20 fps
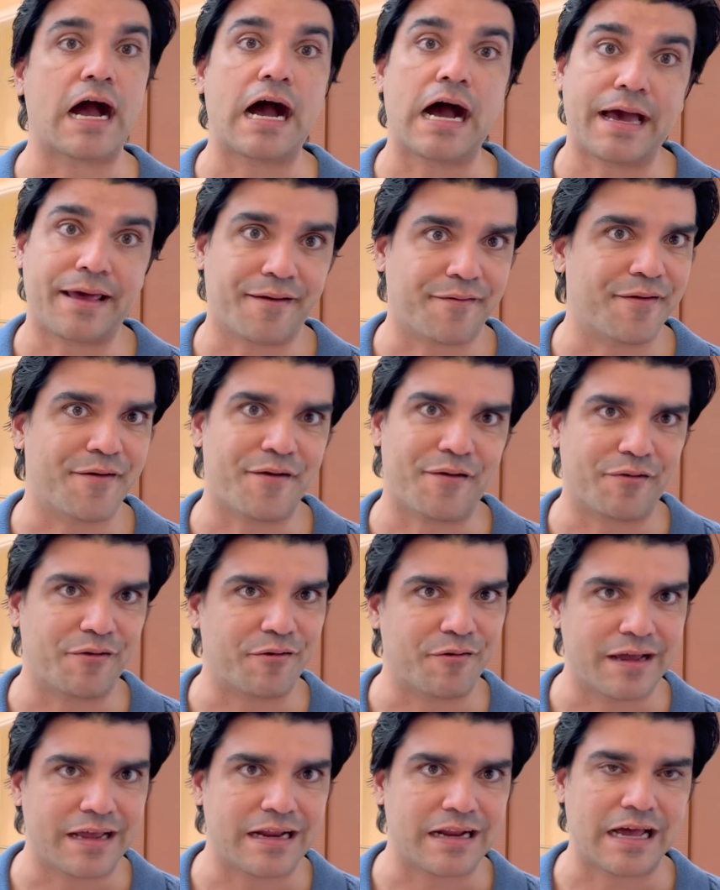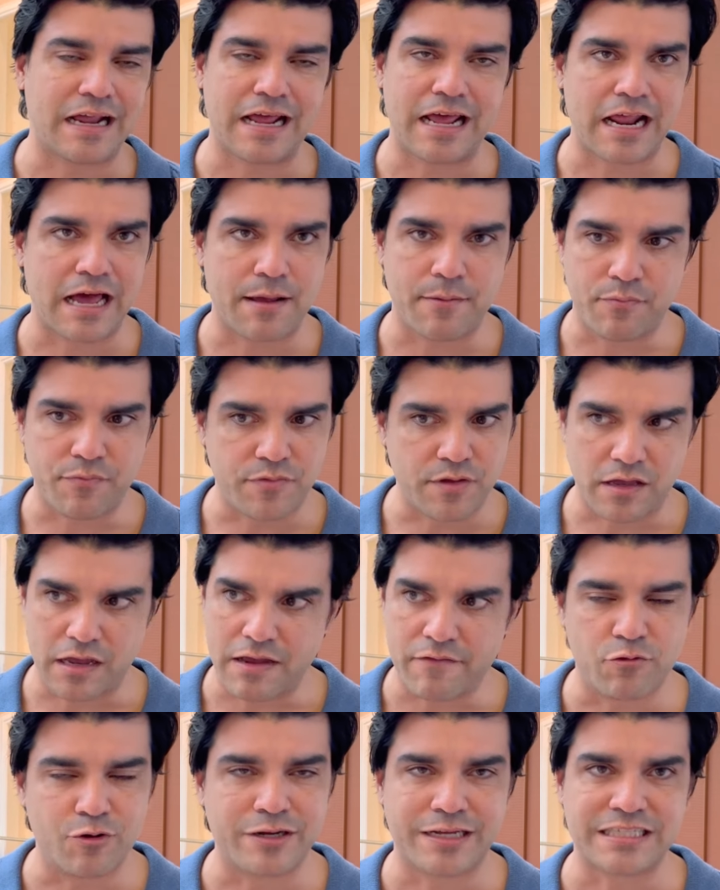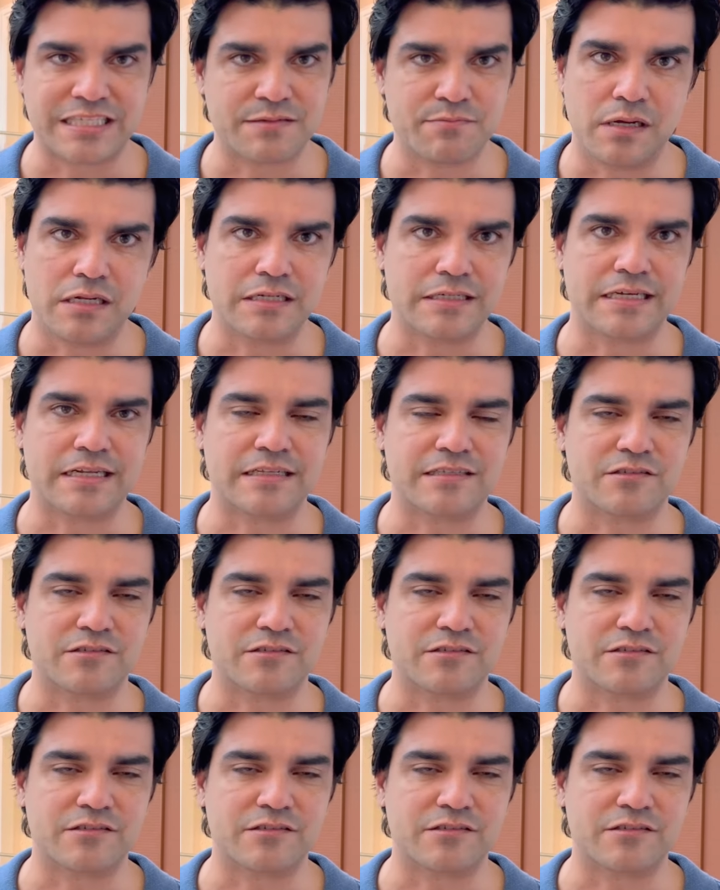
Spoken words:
I don't know, right? Everyone gets a mulligan,